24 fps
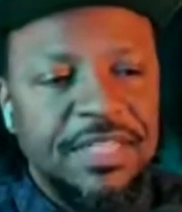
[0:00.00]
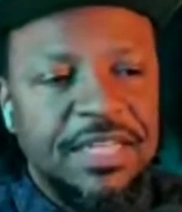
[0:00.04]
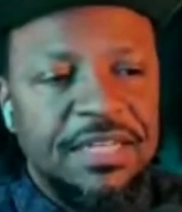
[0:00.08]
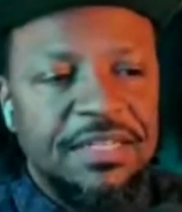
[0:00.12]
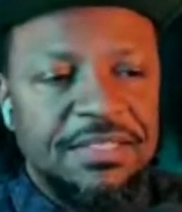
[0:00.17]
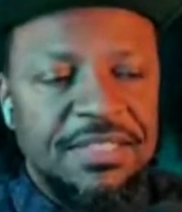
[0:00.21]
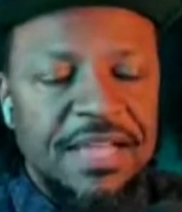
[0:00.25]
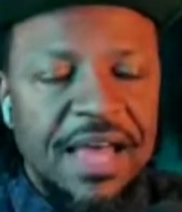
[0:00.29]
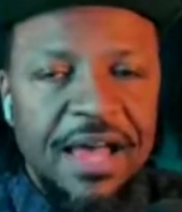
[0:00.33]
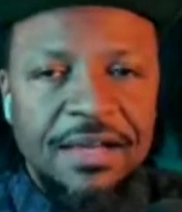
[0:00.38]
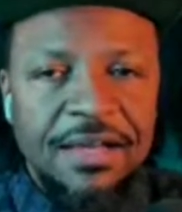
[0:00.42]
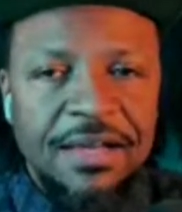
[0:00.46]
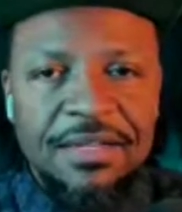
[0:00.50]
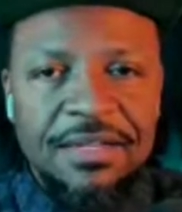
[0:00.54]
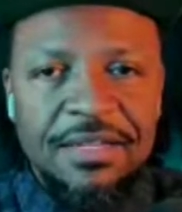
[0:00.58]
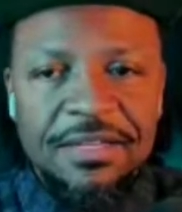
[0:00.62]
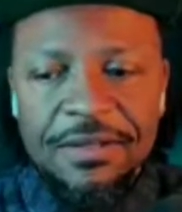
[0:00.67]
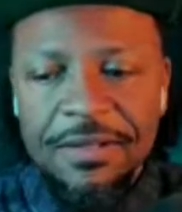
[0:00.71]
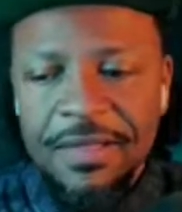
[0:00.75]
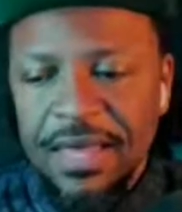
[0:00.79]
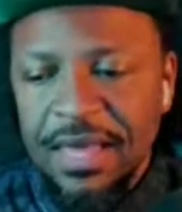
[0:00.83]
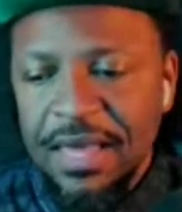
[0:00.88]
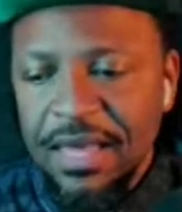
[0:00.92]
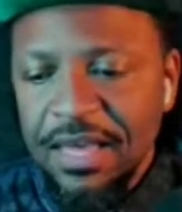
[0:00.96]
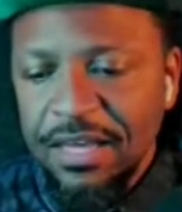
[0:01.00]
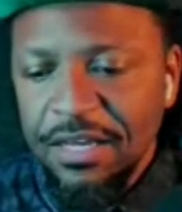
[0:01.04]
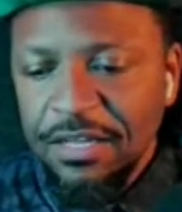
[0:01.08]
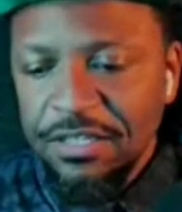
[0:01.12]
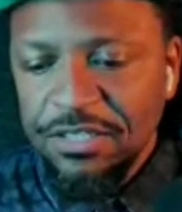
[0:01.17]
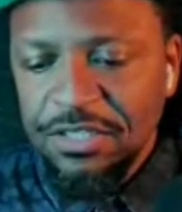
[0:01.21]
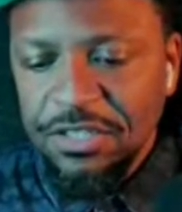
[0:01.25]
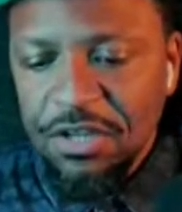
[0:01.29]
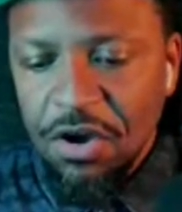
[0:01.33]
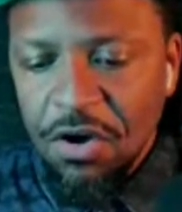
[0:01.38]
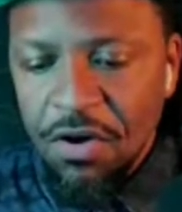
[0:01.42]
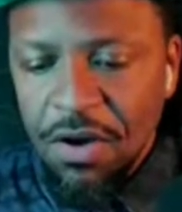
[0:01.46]
Exactly.
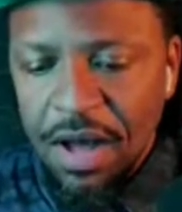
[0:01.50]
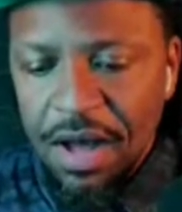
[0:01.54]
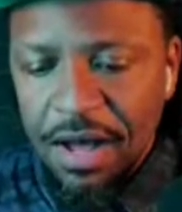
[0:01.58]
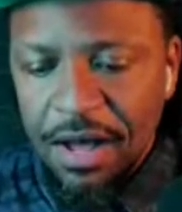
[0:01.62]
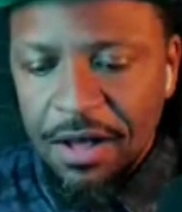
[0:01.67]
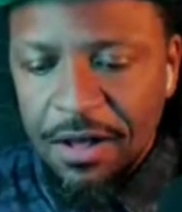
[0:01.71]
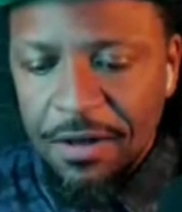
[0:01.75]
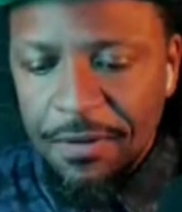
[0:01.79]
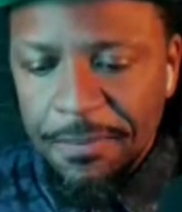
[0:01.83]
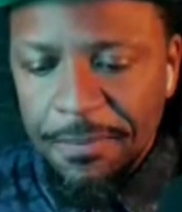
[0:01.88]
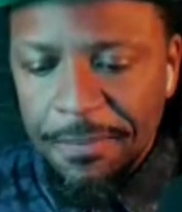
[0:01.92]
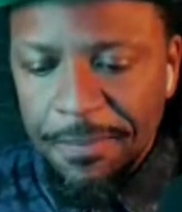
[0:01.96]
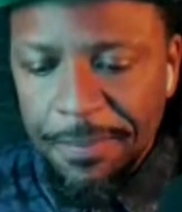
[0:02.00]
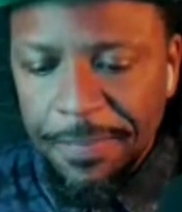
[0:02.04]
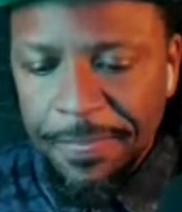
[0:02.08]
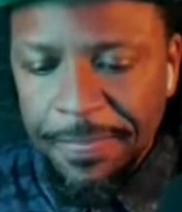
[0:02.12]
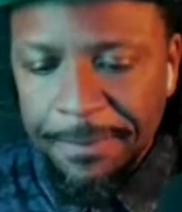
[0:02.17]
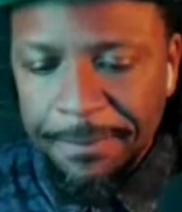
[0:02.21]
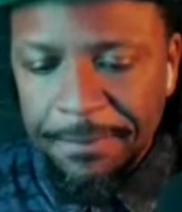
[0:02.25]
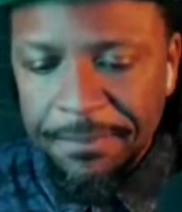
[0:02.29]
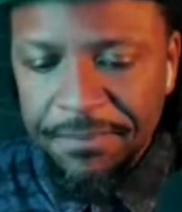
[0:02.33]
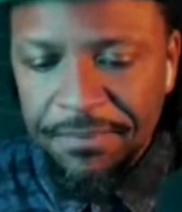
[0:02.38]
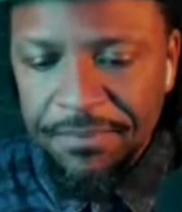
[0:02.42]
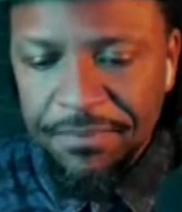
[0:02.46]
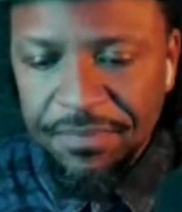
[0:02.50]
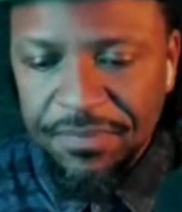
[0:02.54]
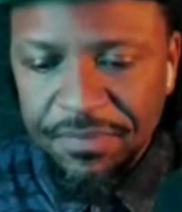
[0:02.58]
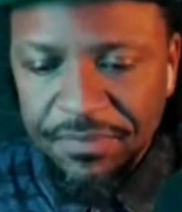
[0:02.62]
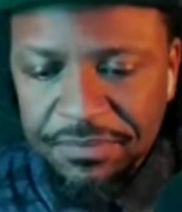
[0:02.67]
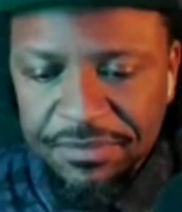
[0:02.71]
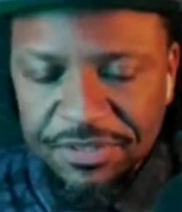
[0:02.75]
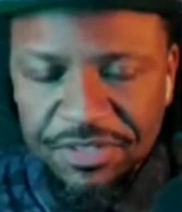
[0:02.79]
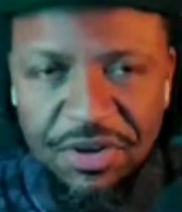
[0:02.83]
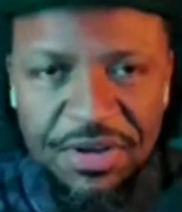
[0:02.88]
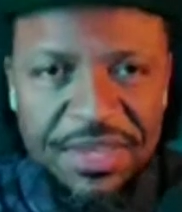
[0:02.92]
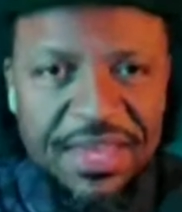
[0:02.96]
So
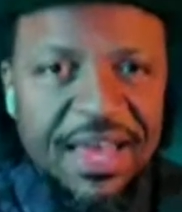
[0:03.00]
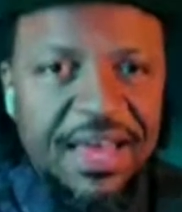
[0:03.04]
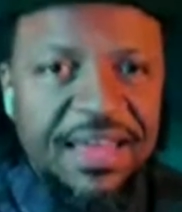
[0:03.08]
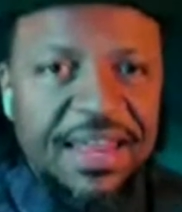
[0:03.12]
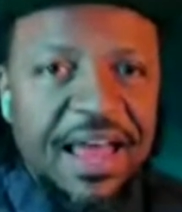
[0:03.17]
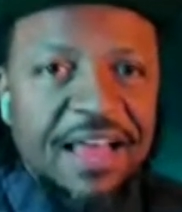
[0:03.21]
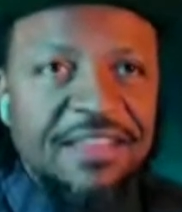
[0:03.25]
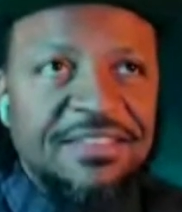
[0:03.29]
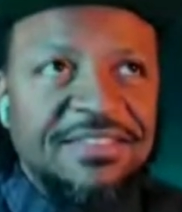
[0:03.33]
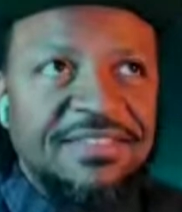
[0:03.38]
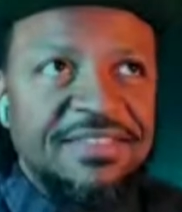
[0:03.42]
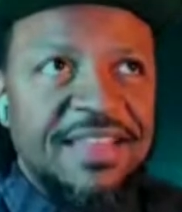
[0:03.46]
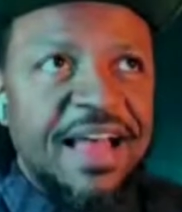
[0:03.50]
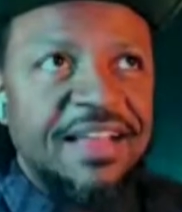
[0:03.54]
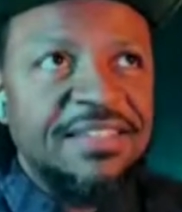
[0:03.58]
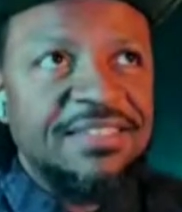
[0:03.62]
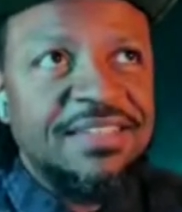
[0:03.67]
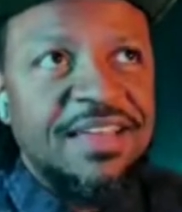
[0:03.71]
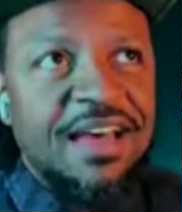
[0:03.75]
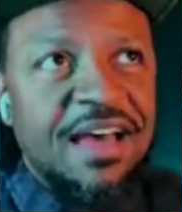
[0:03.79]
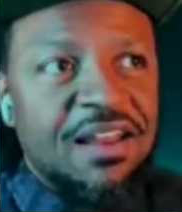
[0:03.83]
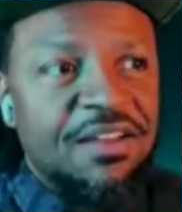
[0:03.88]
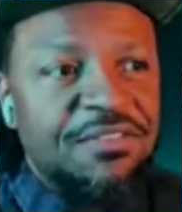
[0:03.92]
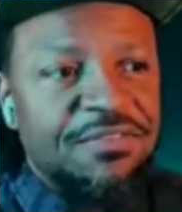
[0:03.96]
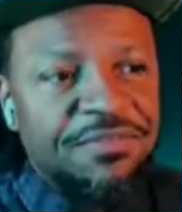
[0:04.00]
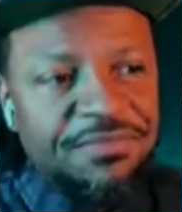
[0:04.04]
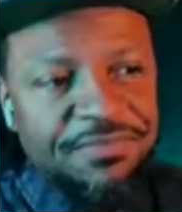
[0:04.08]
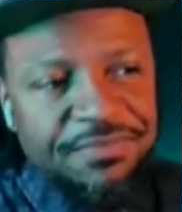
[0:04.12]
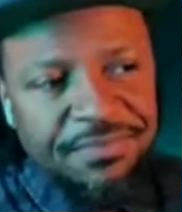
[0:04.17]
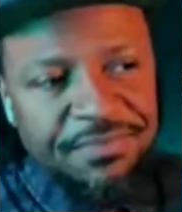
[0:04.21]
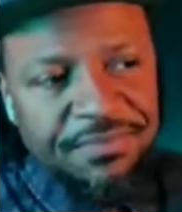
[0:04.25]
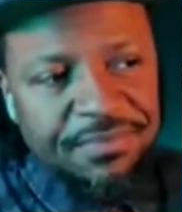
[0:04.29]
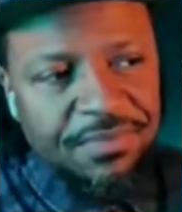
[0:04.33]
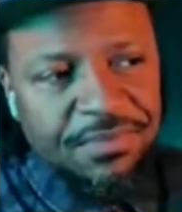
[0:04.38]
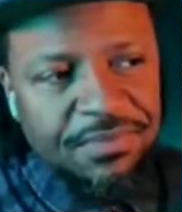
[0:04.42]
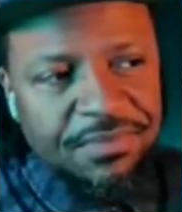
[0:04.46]
so yeah, that's kind of
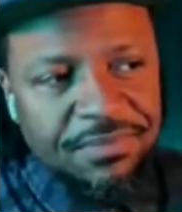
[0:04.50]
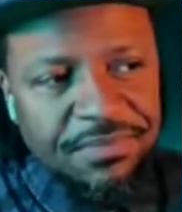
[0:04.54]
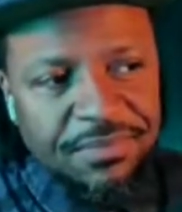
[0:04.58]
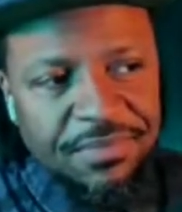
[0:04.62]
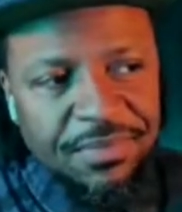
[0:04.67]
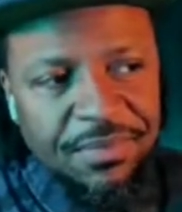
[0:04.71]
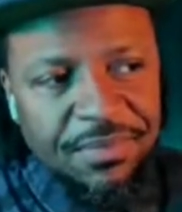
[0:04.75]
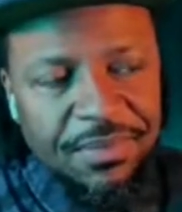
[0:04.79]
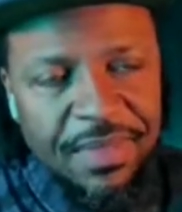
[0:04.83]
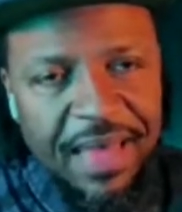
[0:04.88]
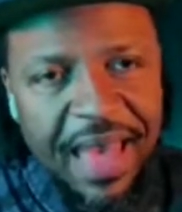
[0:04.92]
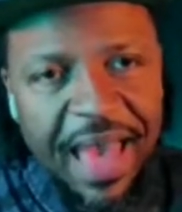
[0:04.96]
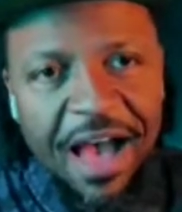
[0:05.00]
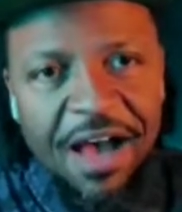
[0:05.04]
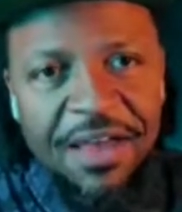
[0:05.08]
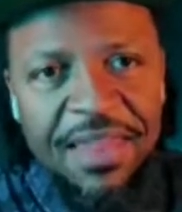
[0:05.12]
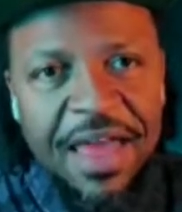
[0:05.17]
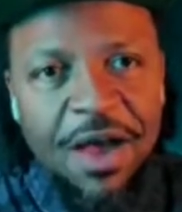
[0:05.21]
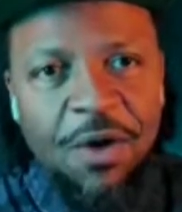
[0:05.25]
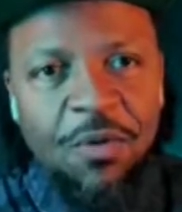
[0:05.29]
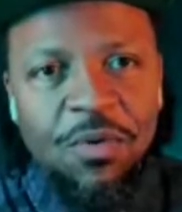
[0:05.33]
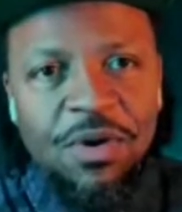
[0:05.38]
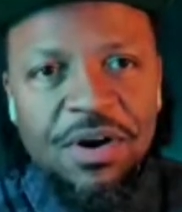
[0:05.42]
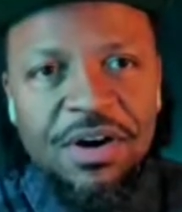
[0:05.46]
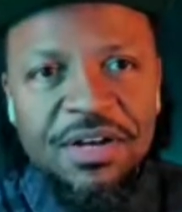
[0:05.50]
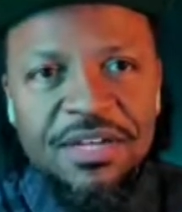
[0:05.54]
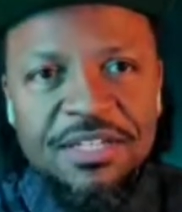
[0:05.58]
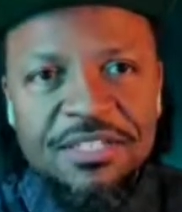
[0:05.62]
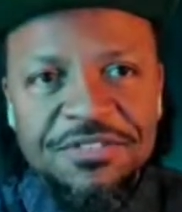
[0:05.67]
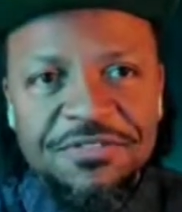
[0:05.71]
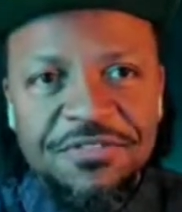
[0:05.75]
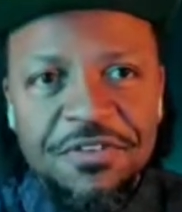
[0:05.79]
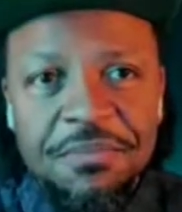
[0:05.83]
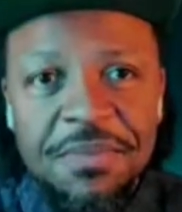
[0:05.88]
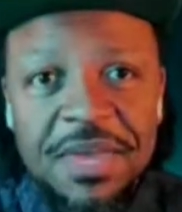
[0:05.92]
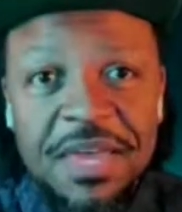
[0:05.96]
how that was
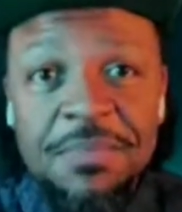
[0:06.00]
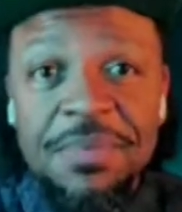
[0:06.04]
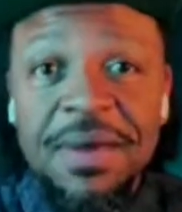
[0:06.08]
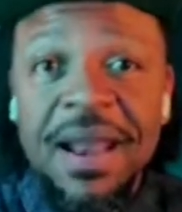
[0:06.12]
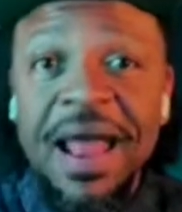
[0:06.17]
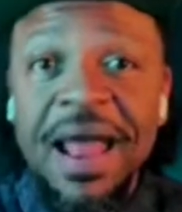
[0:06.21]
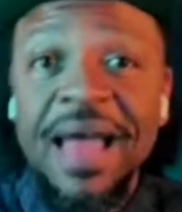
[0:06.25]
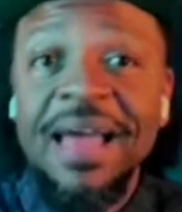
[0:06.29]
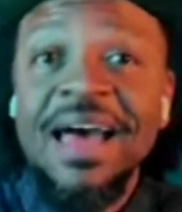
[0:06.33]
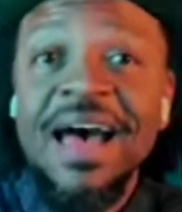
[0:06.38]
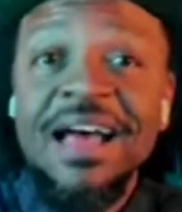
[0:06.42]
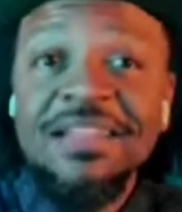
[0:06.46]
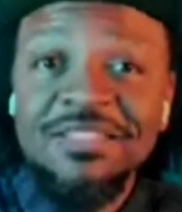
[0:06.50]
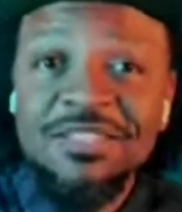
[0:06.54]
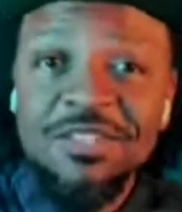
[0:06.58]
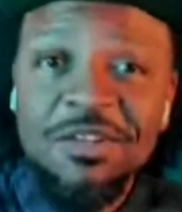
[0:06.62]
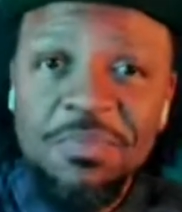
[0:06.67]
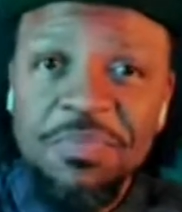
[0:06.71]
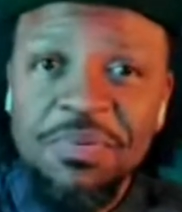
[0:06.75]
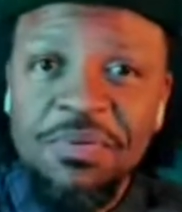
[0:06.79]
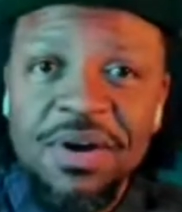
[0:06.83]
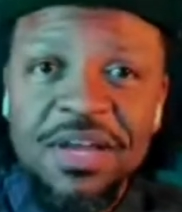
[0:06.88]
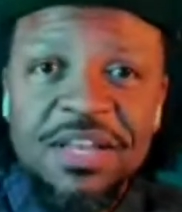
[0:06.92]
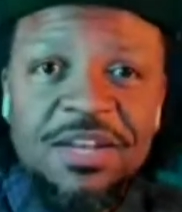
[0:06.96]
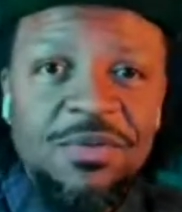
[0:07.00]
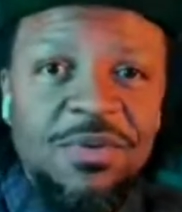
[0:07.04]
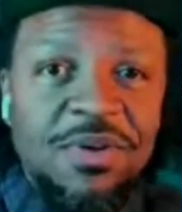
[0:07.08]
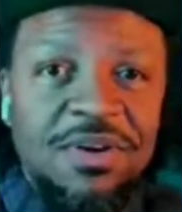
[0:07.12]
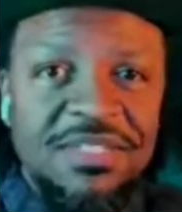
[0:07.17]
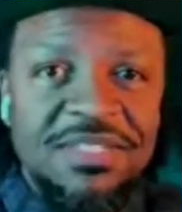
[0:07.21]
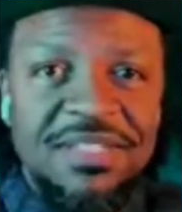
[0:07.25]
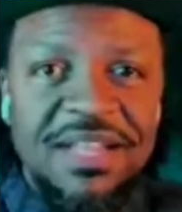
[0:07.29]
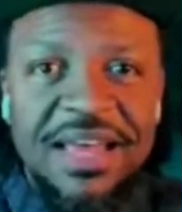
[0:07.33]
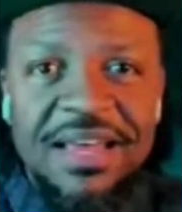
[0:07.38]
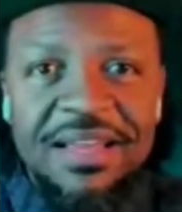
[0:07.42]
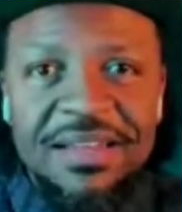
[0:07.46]
for me. But I got to the point where
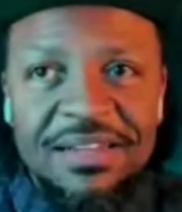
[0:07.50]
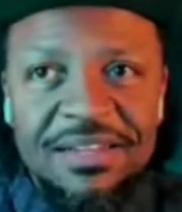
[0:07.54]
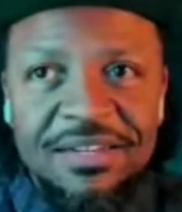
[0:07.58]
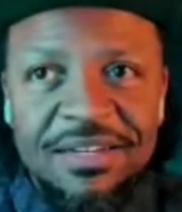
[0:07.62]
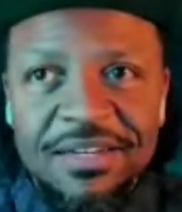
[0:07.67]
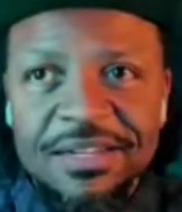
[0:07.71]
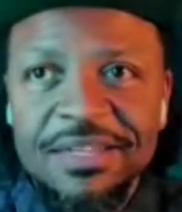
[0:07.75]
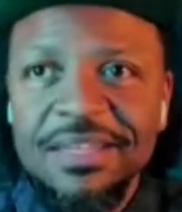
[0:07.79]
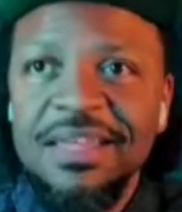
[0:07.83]
it's like, look,